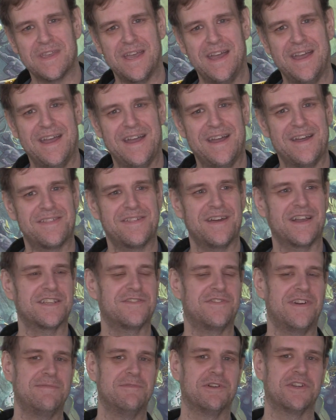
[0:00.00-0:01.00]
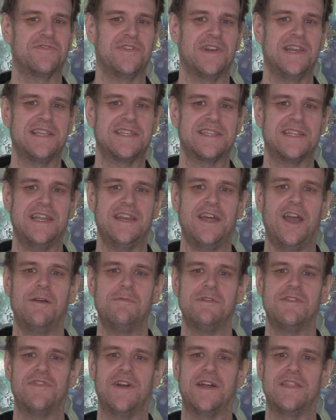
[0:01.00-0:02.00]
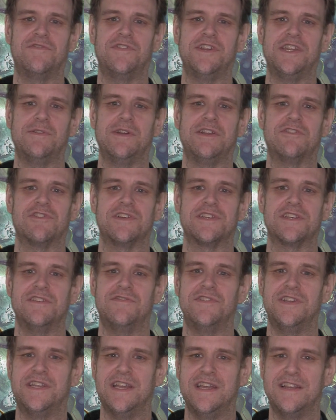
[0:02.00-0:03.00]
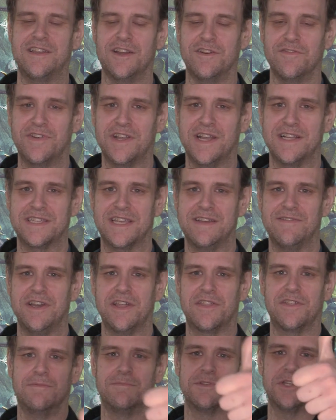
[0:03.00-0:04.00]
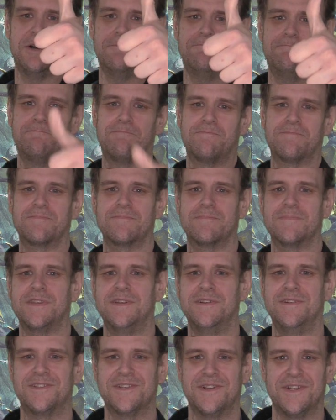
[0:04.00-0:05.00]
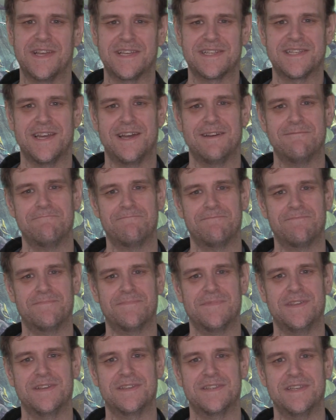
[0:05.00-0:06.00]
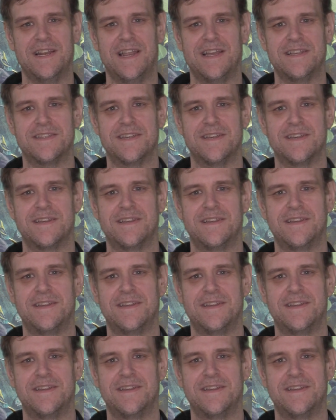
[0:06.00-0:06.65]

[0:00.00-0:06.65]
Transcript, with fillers: Uh, thanks very much for listening. Hope you found the video interesting. If you did, don't forget to give it a thumbs up. And until next time, I'll see you later.